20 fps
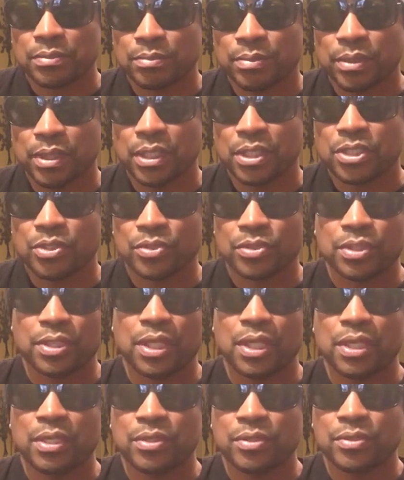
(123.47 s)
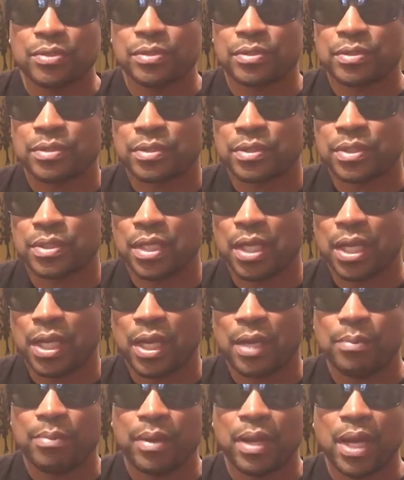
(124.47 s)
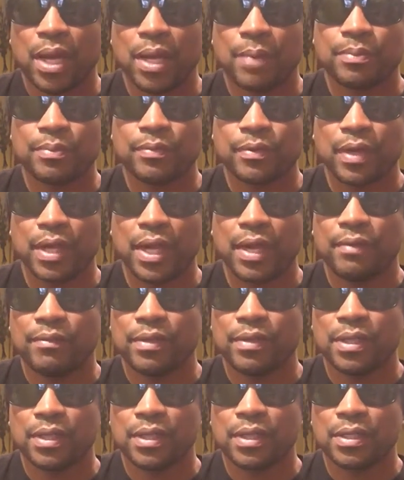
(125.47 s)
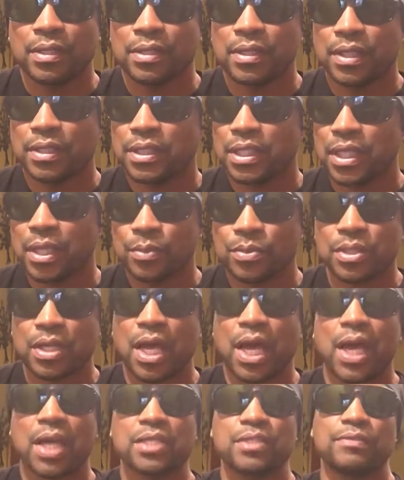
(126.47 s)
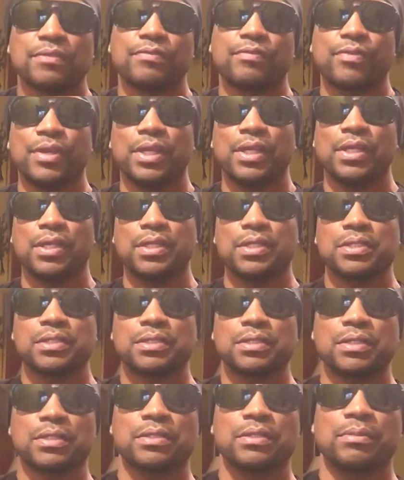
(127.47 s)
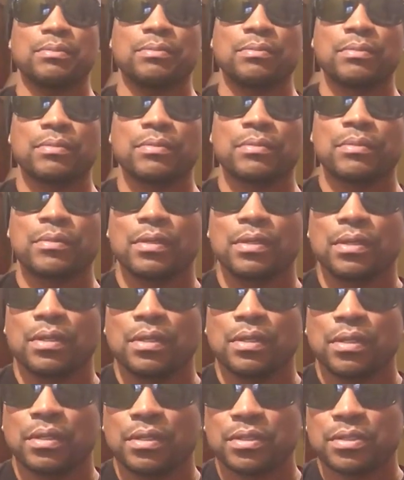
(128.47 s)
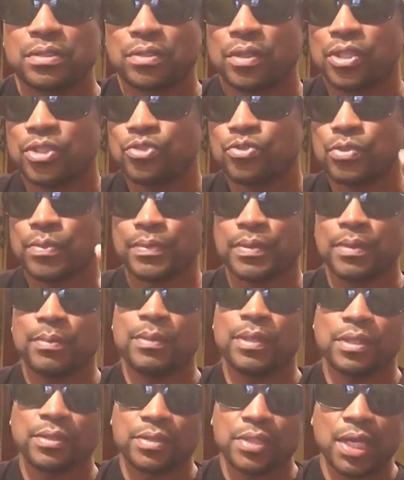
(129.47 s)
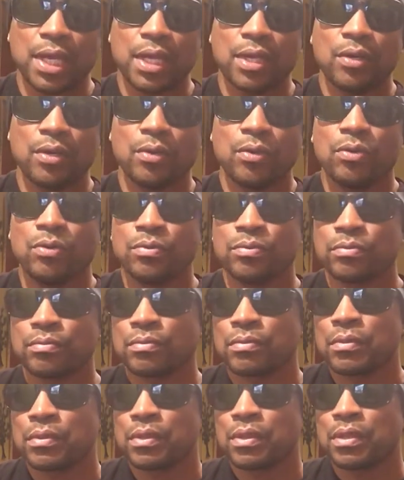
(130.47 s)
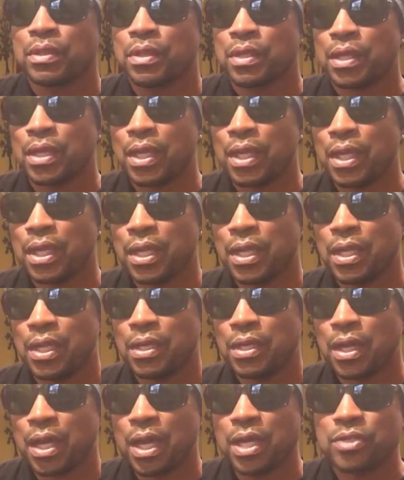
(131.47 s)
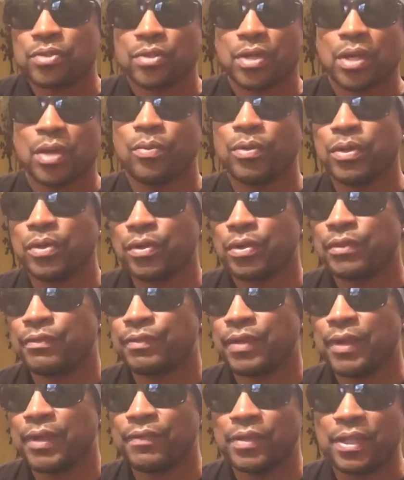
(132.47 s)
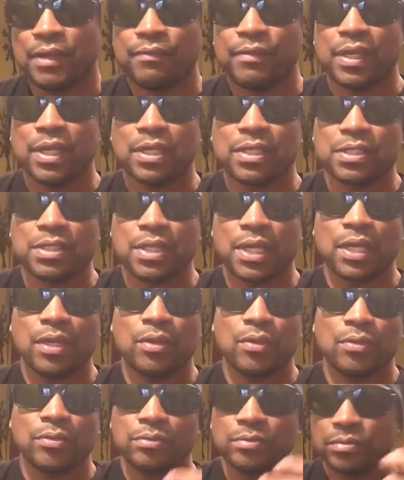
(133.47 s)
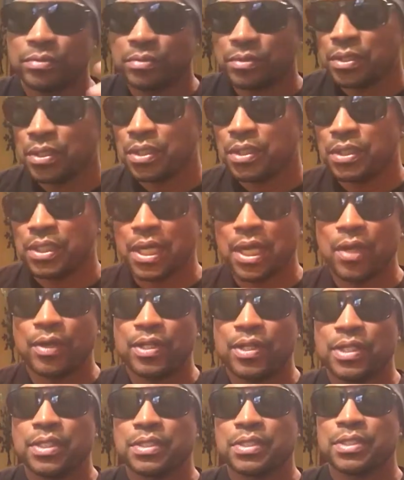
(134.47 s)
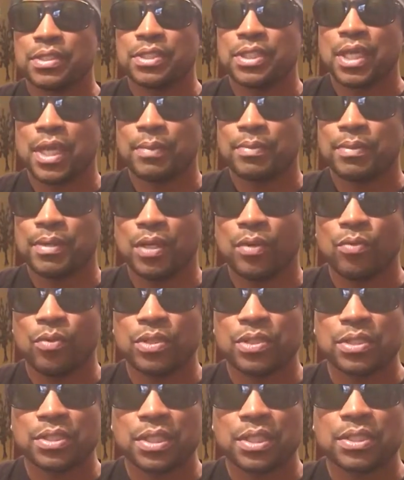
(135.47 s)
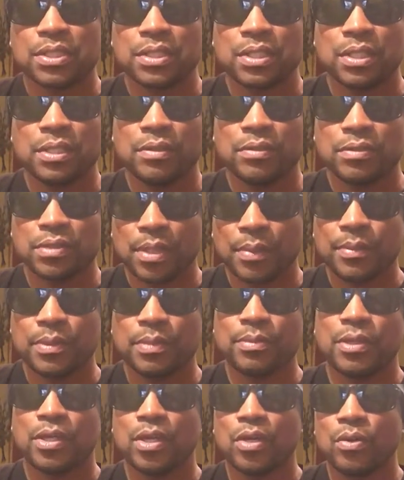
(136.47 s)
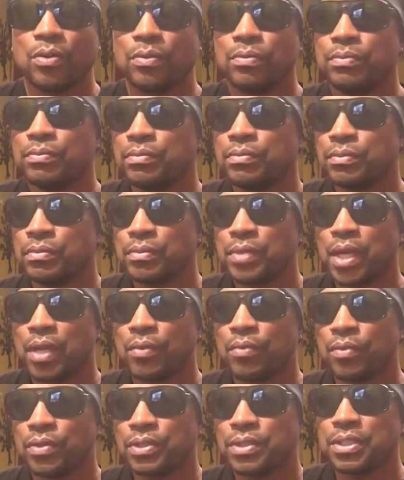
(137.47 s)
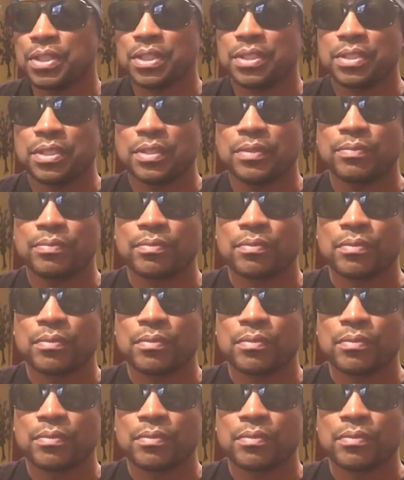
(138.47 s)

Billy Joe Saunders uh, got popped for having, I think it was oxyphene in his system. So they stripped him of the title, and Andrade went on to fight for that vacant title. Now he's the champion at 160, WBO at 160.